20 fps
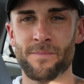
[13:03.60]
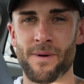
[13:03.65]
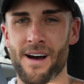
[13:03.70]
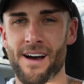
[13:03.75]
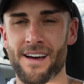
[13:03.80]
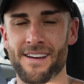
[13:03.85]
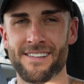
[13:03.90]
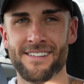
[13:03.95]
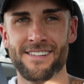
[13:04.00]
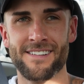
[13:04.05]

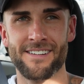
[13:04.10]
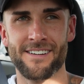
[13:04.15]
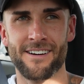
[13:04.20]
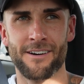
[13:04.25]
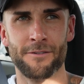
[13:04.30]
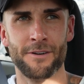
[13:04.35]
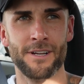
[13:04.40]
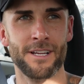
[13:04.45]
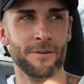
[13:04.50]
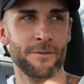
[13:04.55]
but
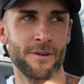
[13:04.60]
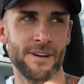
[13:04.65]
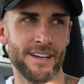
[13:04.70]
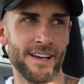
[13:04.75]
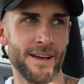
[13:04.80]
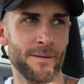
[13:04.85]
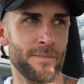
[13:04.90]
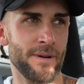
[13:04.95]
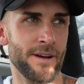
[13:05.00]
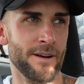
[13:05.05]
I really want to
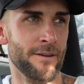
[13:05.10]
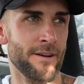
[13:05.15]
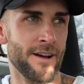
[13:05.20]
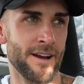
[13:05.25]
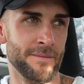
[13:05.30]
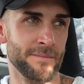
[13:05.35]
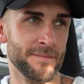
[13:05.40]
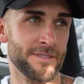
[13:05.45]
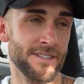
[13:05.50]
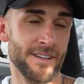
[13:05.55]
get better at
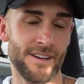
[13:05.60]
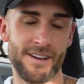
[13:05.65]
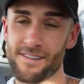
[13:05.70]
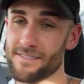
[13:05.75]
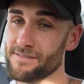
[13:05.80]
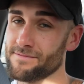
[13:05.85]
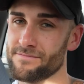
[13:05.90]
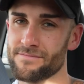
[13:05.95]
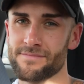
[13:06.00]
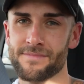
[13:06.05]
them. So
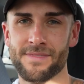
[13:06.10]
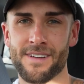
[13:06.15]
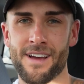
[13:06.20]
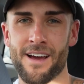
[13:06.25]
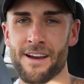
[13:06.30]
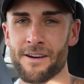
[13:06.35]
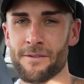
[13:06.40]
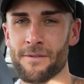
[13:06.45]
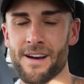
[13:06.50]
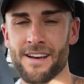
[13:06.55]

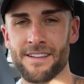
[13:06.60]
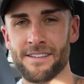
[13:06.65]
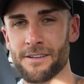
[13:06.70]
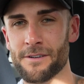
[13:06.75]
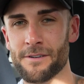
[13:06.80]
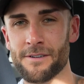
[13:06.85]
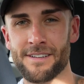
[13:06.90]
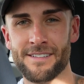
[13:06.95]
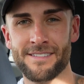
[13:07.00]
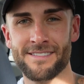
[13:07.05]
the only way to
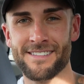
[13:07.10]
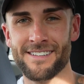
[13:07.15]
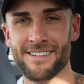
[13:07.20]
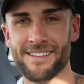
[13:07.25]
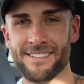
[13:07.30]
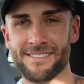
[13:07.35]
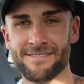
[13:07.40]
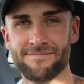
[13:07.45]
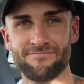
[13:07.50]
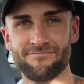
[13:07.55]
do it is
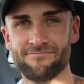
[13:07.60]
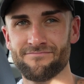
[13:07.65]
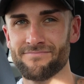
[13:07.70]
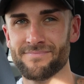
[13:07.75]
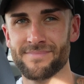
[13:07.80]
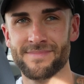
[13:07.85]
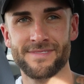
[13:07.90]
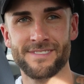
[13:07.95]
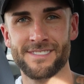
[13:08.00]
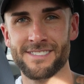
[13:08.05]
to
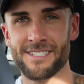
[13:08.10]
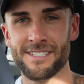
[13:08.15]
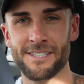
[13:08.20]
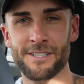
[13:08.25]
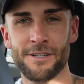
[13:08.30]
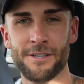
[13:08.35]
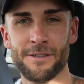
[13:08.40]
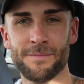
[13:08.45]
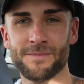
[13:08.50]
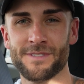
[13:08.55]
do
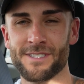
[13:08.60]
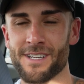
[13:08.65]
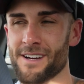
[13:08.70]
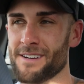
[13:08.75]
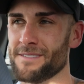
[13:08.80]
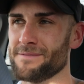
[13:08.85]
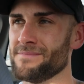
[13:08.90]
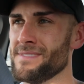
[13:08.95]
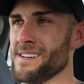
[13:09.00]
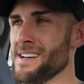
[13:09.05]
them.
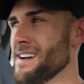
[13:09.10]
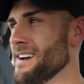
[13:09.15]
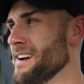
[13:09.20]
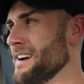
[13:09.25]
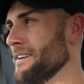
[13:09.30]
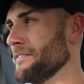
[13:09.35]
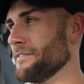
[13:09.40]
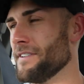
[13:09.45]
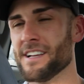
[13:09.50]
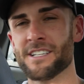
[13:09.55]
So
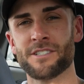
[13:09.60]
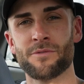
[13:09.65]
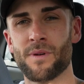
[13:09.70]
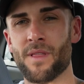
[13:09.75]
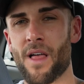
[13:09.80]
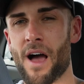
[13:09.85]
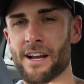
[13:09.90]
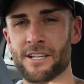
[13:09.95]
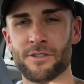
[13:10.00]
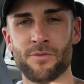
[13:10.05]
finish with
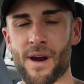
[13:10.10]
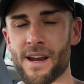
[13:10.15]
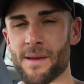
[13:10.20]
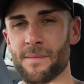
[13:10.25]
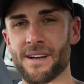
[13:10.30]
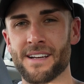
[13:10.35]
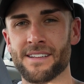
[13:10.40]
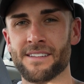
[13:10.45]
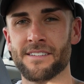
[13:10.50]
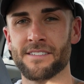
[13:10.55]
like 20
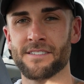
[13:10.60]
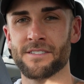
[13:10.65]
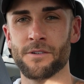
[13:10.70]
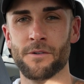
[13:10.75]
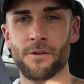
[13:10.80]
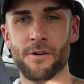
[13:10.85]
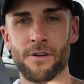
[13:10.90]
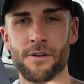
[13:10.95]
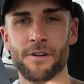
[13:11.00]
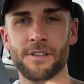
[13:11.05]
minutes of
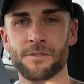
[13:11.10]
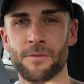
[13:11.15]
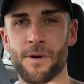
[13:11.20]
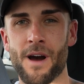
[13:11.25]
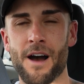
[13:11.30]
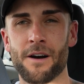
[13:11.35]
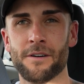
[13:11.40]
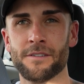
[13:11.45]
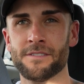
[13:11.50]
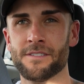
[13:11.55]
sauna as
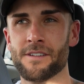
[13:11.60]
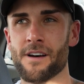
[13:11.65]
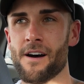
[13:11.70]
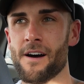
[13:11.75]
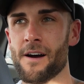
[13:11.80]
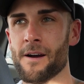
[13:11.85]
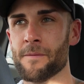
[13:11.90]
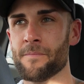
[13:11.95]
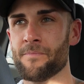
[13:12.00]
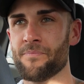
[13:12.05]
well.
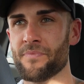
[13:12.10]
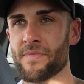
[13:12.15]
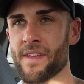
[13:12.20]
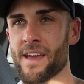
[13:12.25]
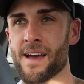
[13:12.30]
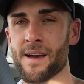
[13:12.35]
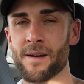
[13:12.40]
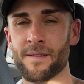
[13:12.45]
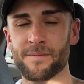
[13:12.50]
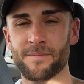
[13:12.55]
So
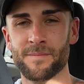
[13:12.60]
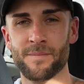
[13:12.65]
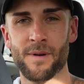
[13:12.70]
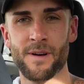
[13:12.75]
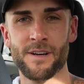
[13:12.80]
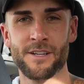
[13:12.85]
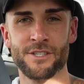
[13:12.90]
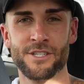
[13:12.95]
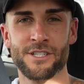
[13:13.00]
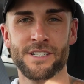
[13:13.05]
yeah,
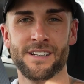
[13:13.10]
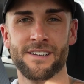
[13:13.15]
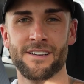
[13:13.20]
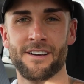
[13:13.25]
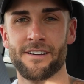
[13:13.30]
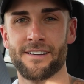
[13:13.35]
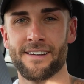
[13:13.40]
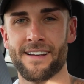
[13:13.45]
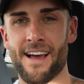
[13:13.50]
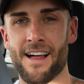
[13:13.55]
burn a
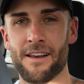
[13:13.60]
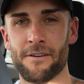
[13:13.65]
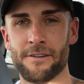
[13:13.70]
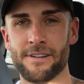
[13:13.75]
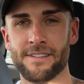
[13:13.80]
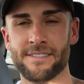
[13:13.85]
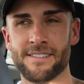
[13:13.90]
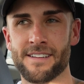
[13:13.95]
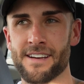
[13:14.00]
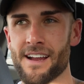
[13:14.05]
shitload of
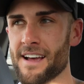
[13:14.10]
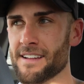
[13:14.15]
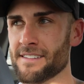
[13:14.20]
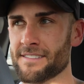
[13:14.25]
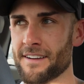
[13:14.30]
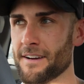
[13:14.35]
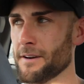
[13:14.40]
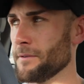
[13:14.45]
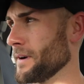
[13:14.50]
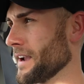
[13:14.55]
calories today.
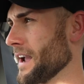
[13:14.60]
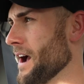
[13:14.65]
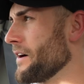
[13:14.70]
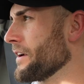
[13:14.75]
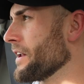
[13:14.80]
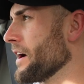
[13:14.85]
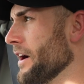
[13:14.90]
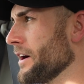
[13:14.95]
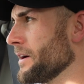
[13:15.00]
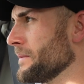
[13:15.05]
So we're
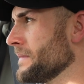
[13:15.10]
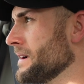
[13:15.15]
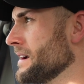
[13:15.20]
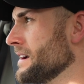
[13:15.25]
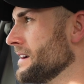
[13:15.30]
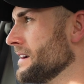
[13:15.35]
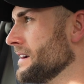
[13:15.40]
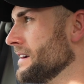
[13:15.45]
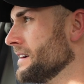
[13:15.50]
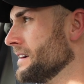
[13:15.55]
going home,
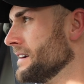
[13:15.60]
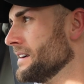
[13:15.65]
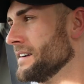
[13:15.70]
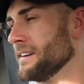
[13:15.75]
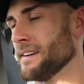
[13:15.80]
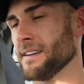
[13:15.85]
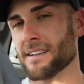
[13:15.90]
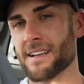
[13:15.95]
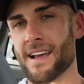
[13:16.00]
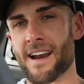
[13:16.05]

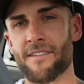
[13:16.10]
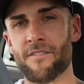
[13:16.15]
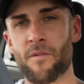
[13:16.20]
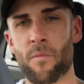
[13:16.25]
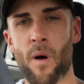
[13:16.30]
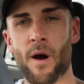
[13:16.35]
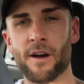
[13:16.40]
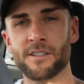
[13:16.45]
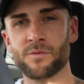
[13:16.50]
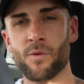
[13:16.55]
gonna have a
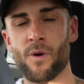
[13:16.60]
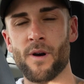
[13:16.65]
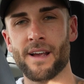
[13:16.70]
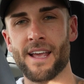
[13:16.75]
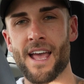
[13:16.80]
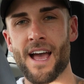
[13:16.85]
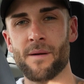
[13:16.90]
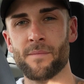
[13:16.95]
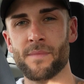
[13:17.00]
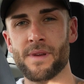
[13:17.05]

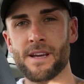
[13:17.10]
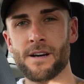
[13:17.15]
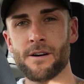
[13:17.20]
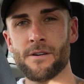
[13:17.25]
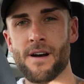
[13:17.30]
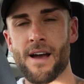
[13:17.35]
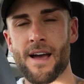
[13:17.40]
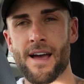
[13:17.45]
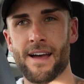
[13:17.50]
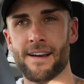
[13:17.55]
post-workout
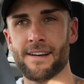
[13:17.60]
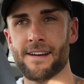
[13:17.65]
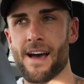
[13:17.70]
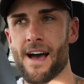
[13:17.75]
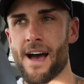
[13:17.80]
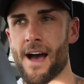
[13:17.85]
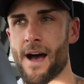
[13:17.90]
meal and